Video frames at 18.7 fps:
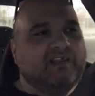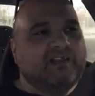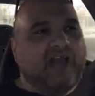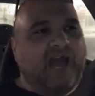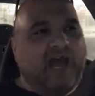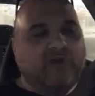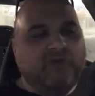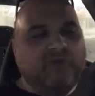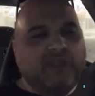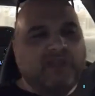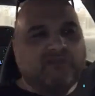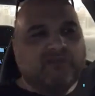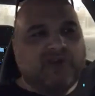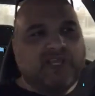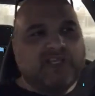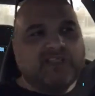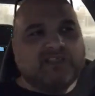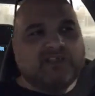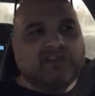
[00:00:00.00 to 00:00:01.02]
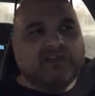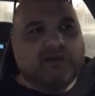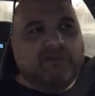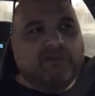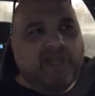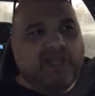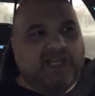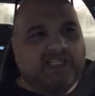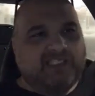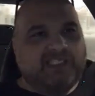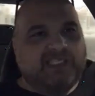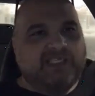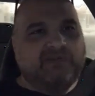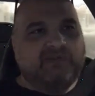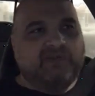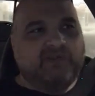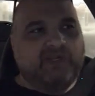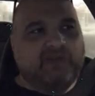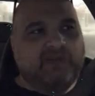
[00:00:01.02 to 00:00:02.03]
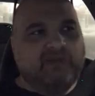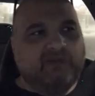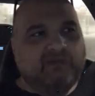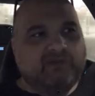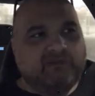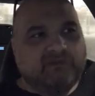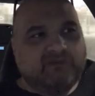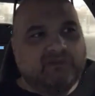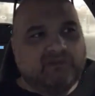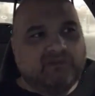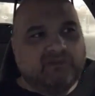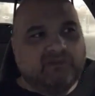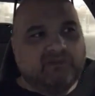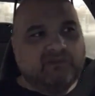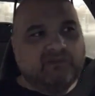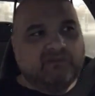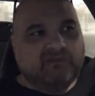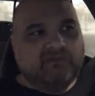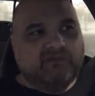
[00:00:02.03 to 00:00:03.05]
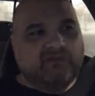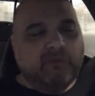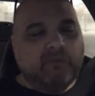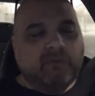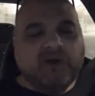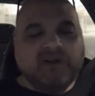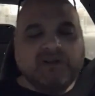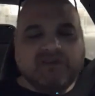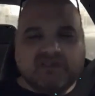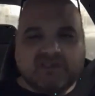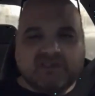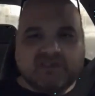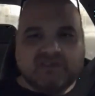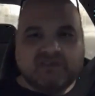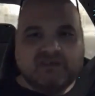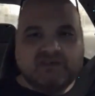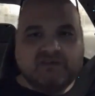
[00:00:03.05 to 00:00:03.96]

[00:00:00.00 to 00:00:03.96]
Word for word: I don't think Razor appeared on TV for months.